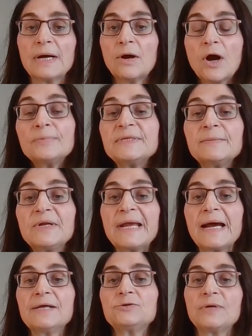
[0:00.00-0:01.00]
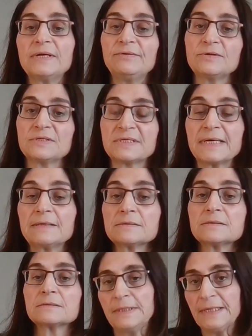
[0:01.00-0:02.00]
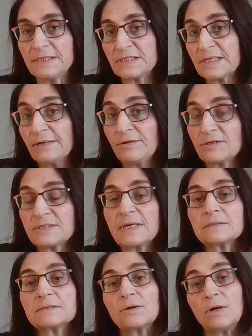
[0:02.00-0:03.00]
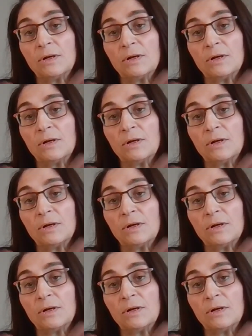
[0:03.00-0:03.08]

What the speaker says: optimally hydrate the cells, inside the cells,